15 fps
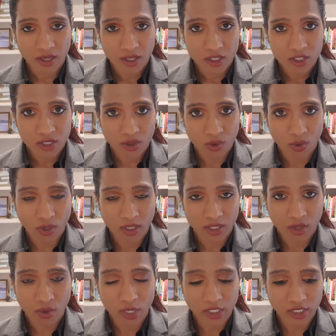So the
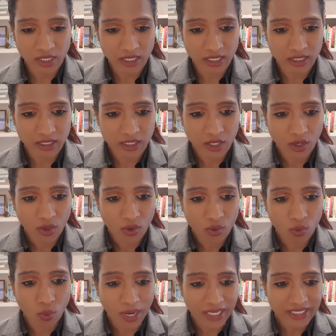question is,
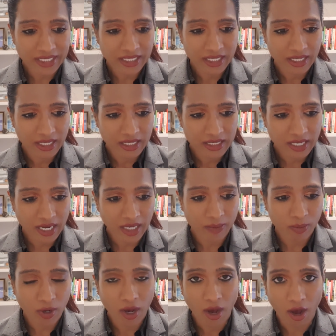what
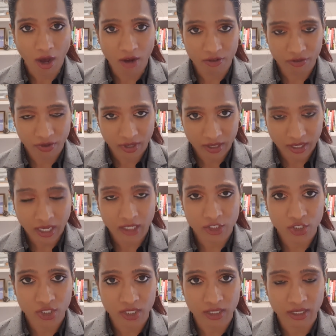type of
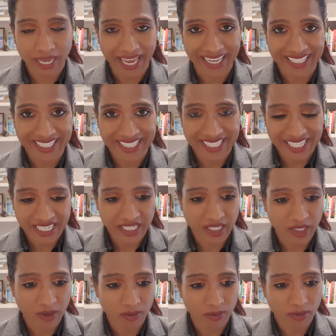culture and
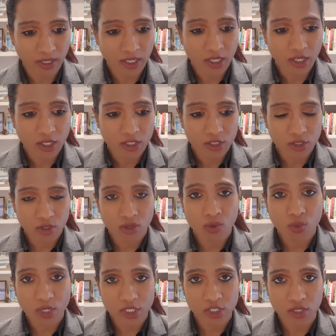team do you
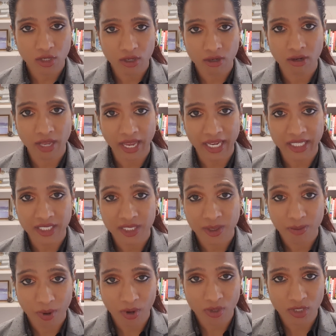wish to create
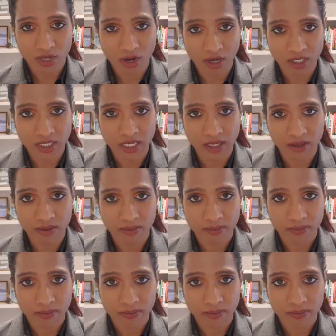post-lockdown?